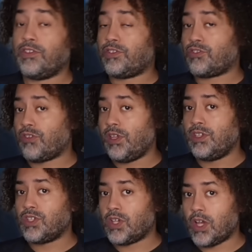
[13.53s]

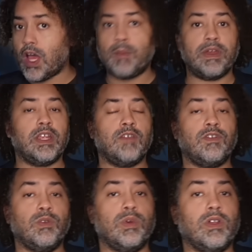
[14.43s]
strange comet, if
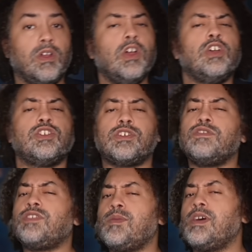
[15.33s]
you will,
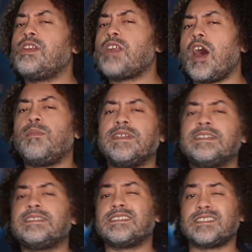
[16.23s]
showed some
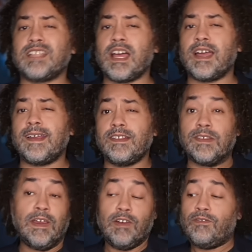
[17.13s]
anomalous
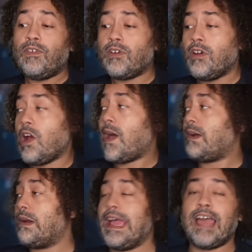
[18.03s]
signs for
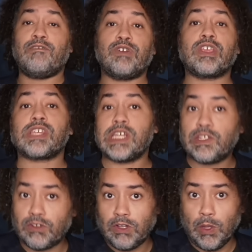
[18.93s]
our average
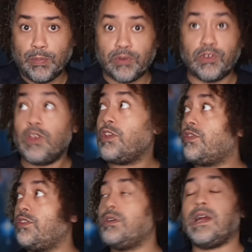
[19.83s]
interlopers
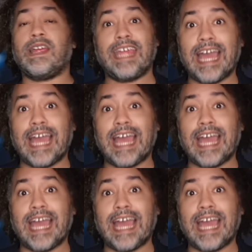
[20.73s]
through our